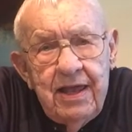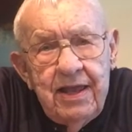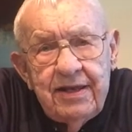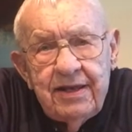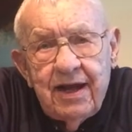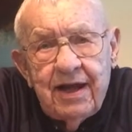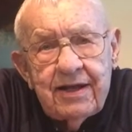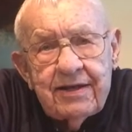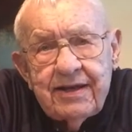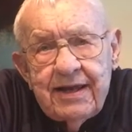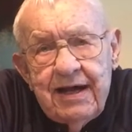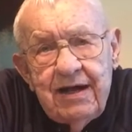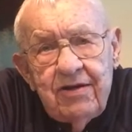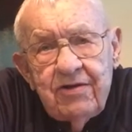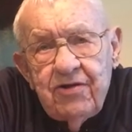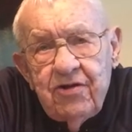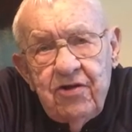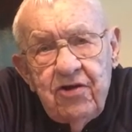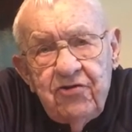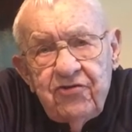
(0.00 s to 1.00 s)
knocked
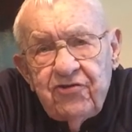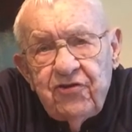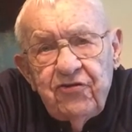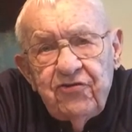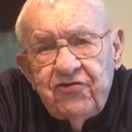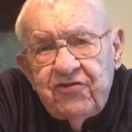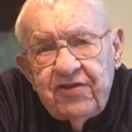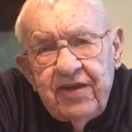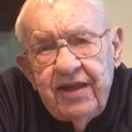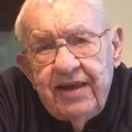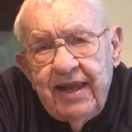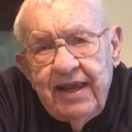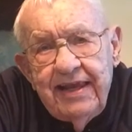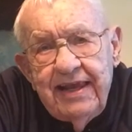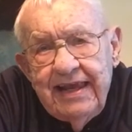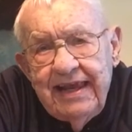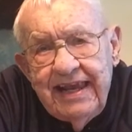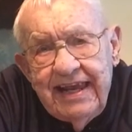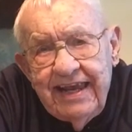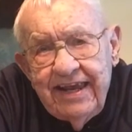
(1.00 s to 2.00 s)
out Sioux
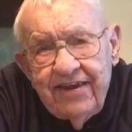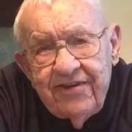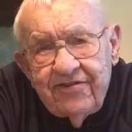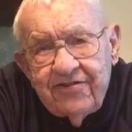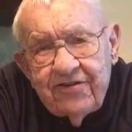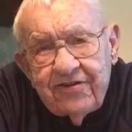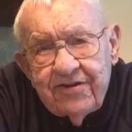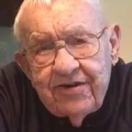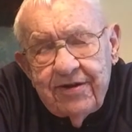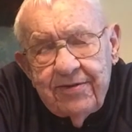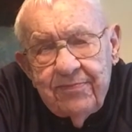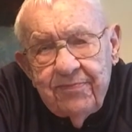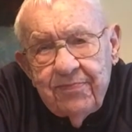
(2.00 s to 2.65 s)
City East.